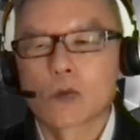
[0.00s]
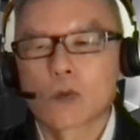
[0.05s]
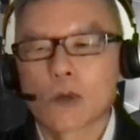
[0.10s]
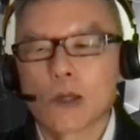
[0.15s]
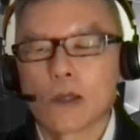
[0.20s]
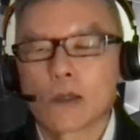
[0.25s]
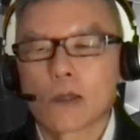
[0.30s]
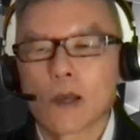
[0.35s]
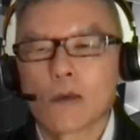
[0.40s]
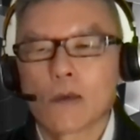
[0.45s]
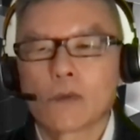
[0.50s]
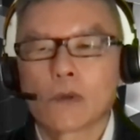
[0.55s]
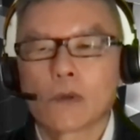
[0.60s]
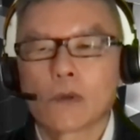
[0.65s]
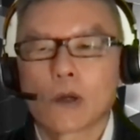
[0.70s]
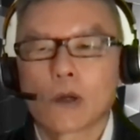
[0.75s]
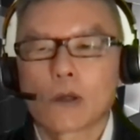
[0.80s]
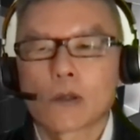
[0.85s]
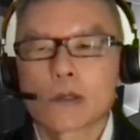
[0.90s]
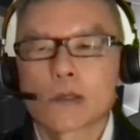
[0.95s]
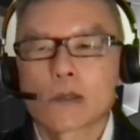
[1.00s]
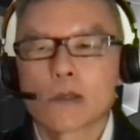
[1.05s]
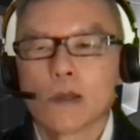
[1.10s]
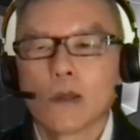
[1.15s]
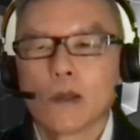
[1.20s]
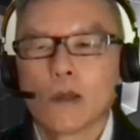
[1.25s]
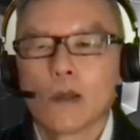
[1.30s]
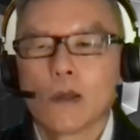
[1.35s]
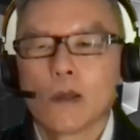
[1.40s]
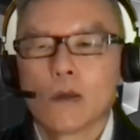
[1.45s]
created avatars
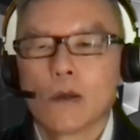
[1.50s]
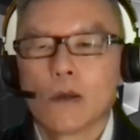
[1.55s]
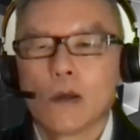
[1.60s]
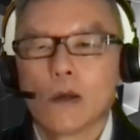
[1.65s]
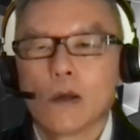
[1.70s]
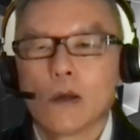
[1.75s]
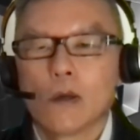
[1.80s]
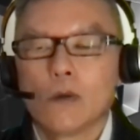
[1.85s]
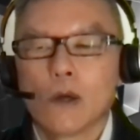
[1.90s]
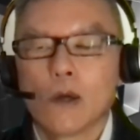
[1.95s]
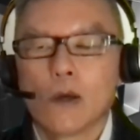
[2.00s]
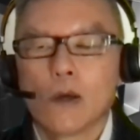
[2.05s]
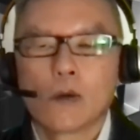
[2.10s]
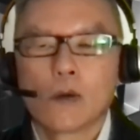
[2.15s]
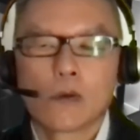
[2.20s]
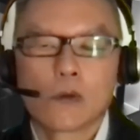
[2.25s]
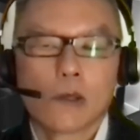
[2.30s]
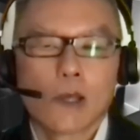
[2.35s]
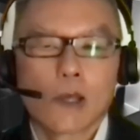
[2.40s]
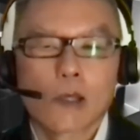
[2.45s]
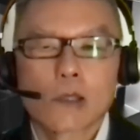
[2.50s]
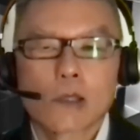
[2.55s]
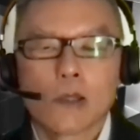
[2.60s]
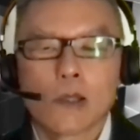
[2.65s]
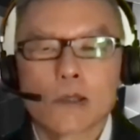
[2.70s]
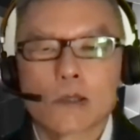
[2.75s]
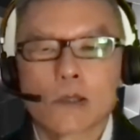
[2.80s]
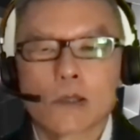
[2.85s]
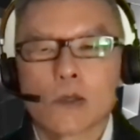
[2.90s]
who can actually, let's